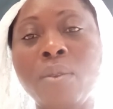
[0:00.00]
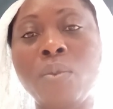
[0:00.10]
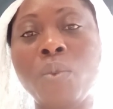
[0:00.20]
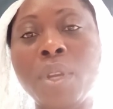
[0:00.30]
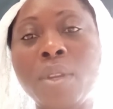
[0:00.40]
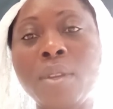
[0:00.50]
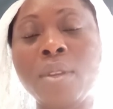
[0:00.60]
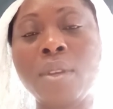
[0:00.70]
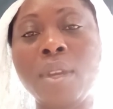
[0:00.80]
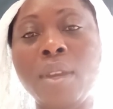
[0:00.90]
we
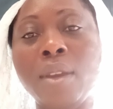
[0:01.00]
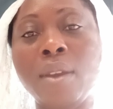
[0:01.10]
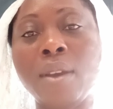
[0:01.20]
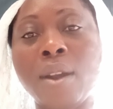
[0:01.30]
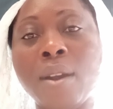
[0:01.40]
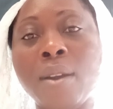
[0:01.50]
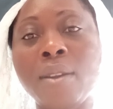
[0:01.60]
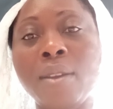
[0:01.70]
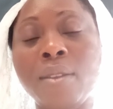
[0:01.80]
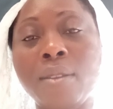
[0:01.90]

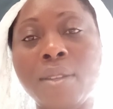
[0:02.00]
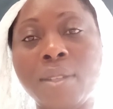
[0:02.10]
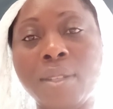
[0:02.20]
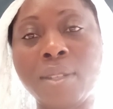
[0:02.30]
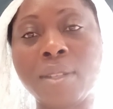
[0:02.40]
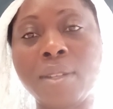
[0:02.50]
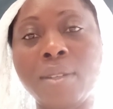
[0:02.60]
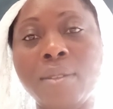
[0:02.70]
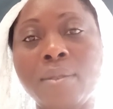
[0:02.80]
are in the season.